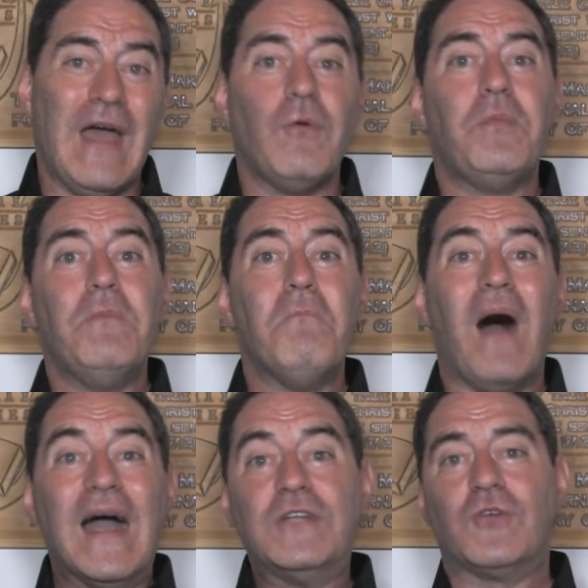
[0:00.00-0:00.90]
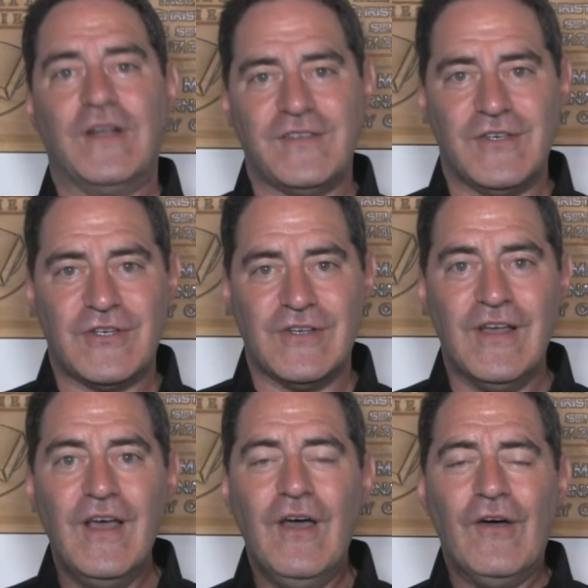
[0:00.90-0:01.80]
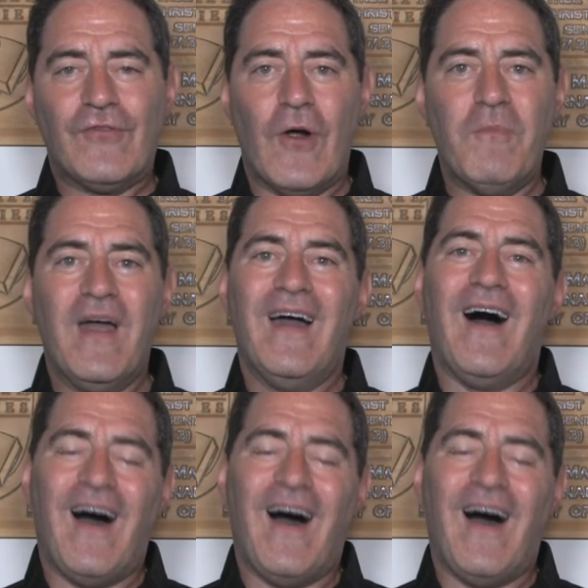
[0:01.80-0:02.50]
And that would be my transition from